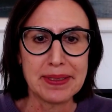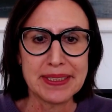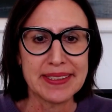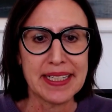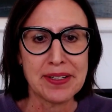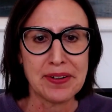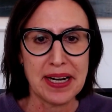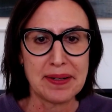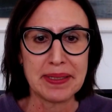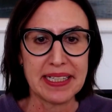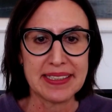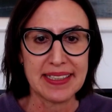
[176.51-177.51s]
that was
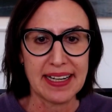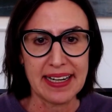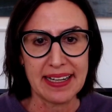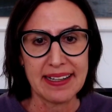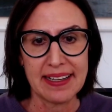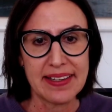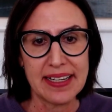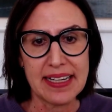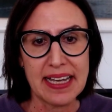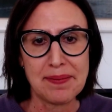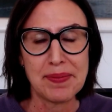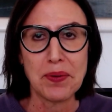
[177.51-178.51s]
incredibly exciting. And
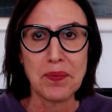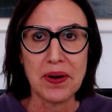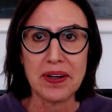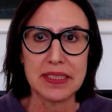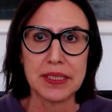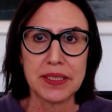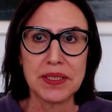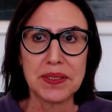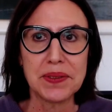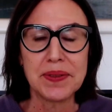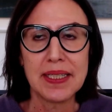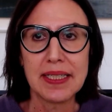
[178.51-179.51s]
then came the work
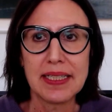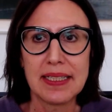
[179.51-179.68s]
to